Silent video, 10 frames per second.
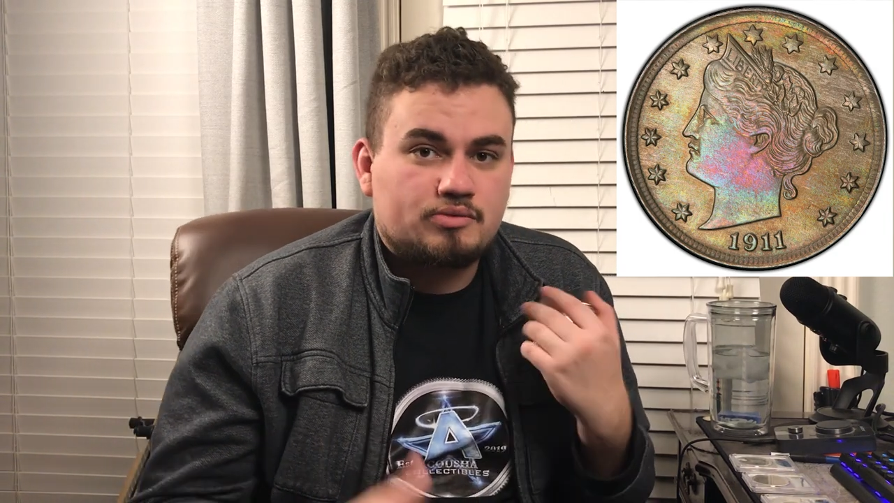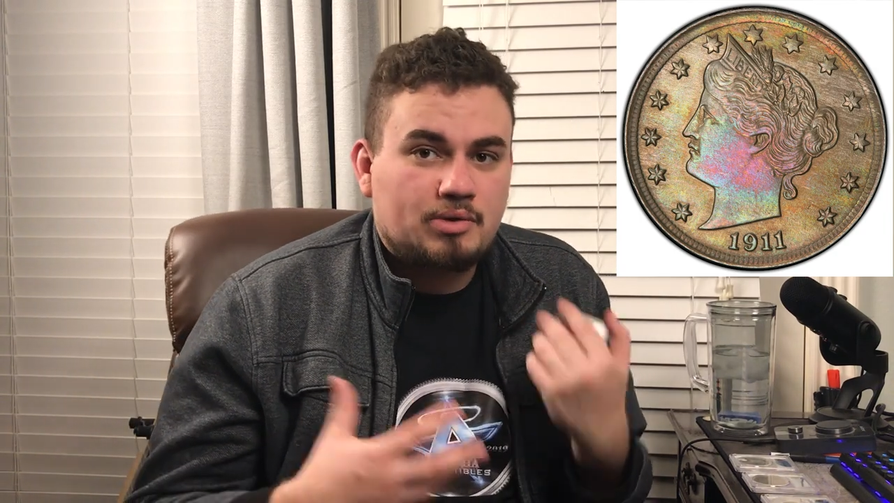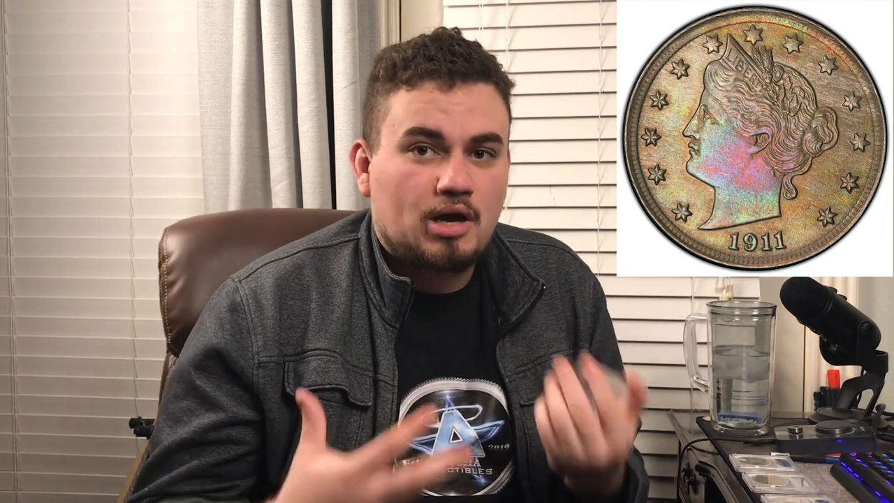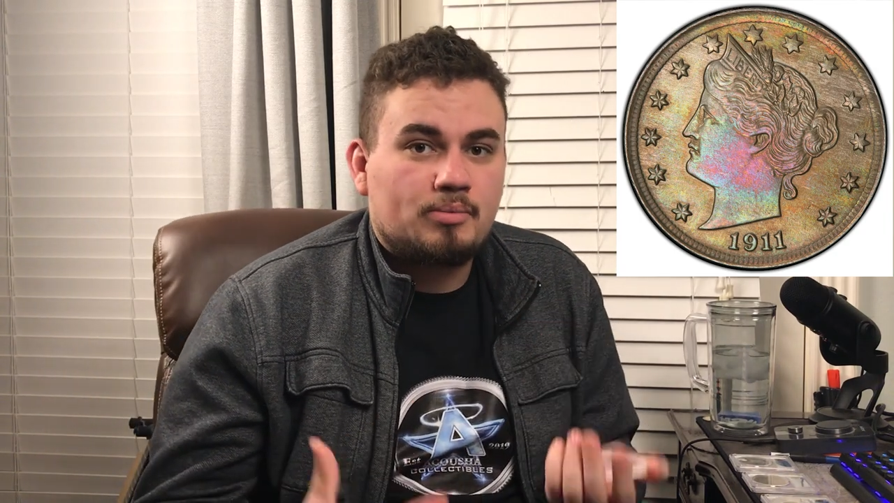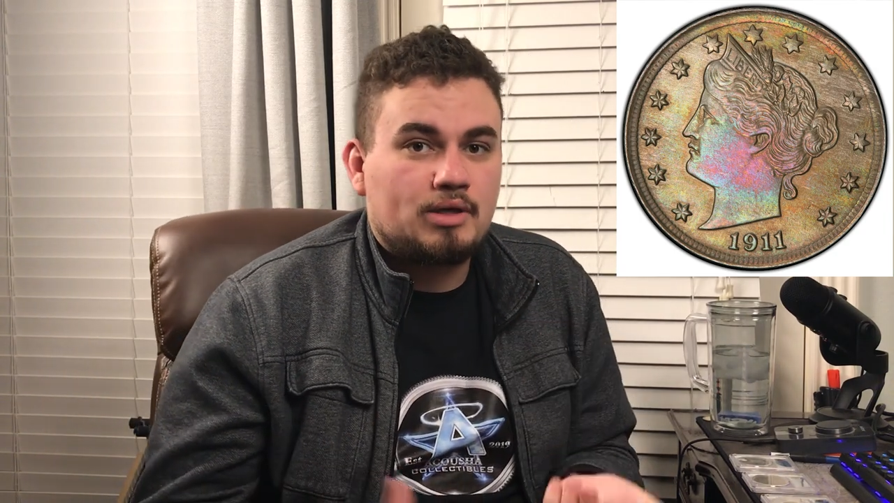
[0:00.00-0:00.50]

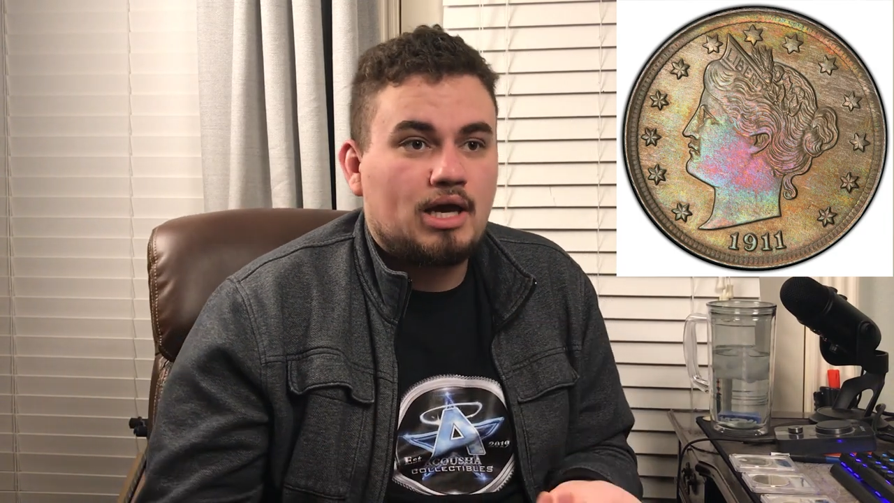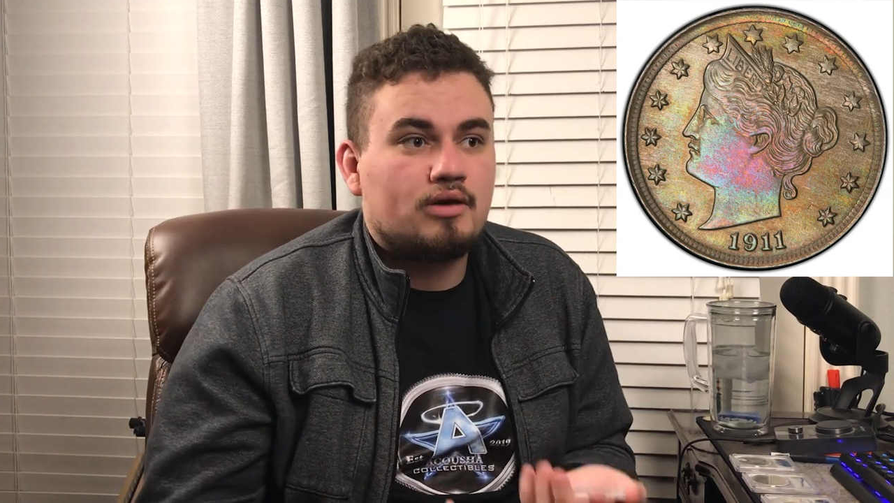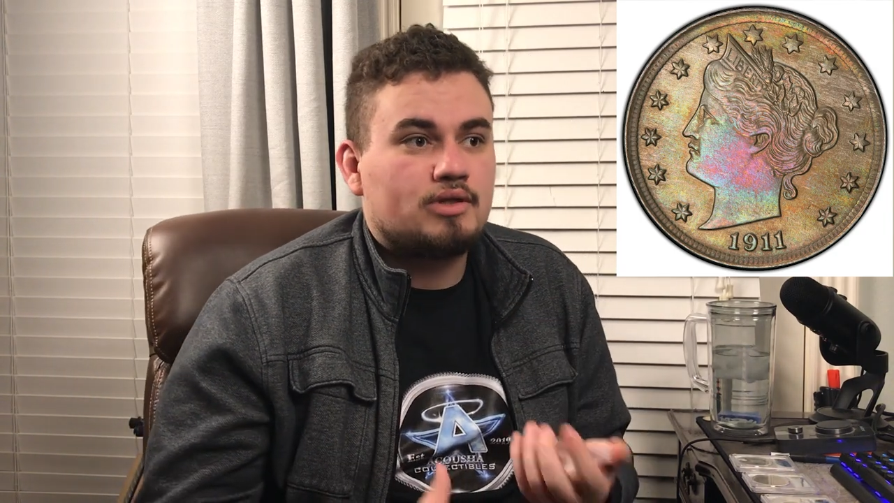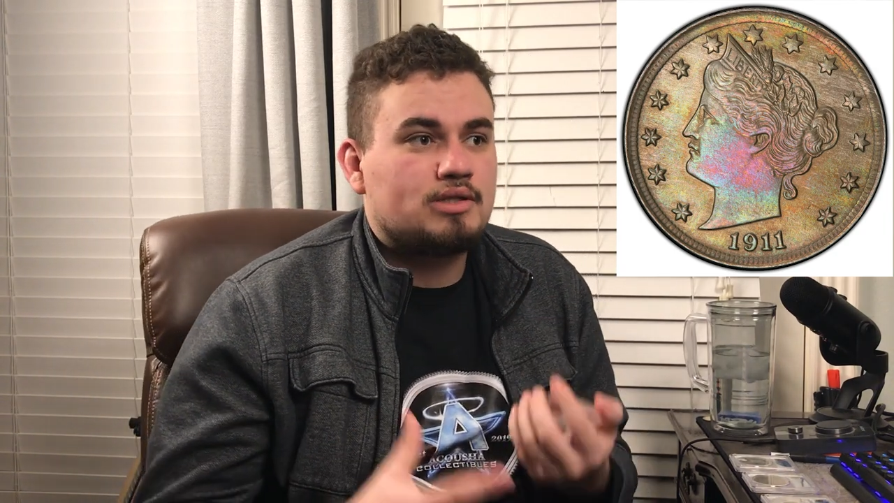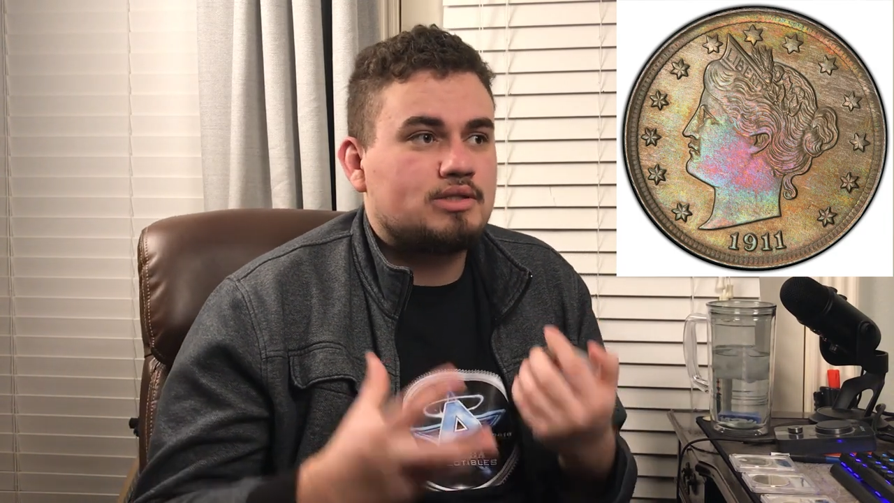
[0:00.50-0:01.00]
popping
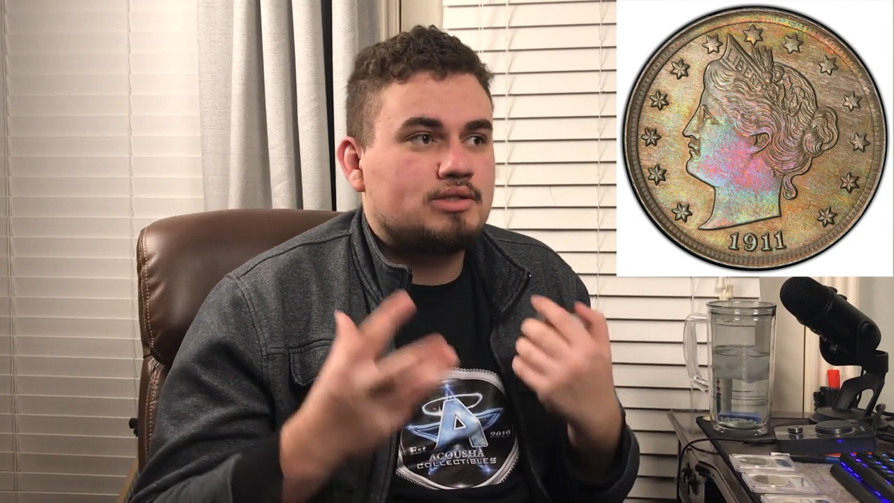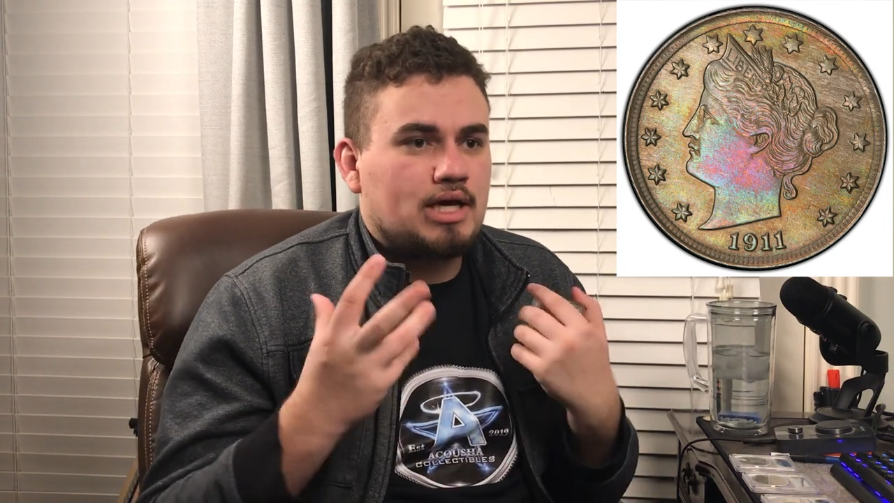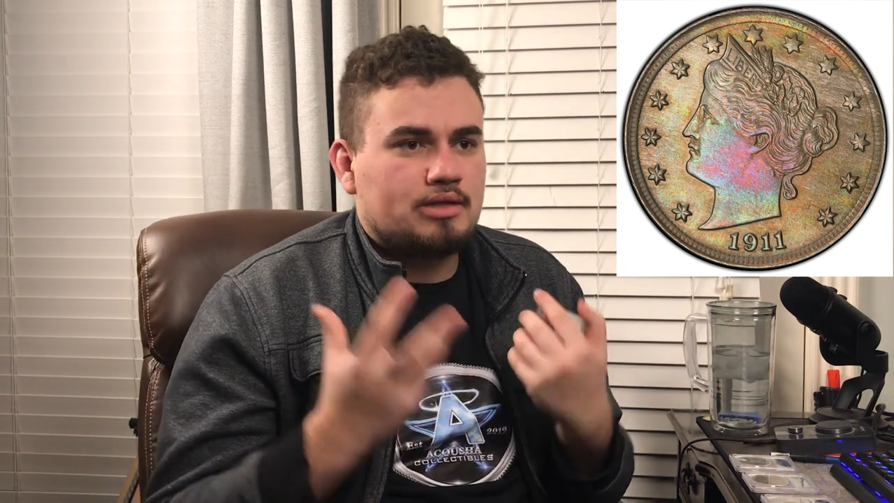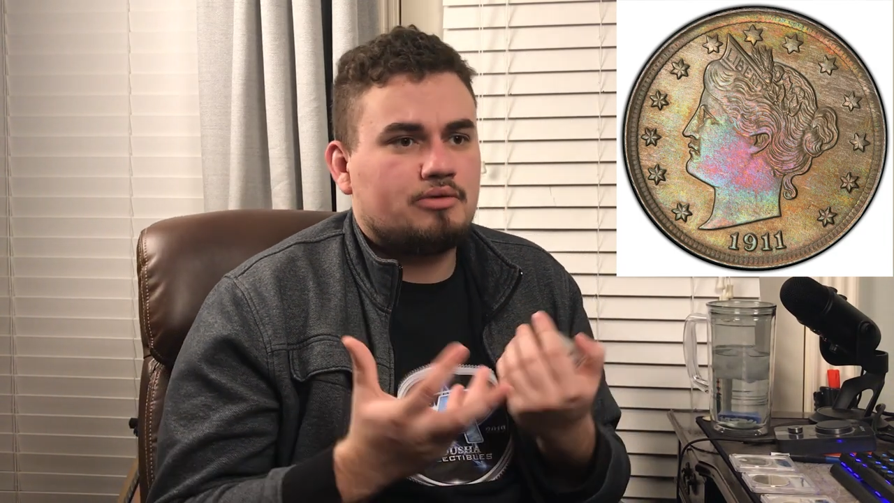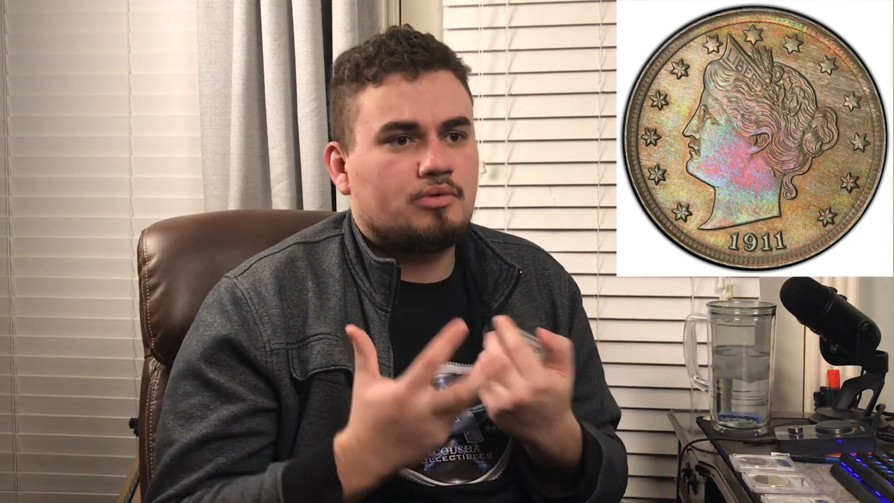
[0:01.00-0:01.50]
out. And that's exactly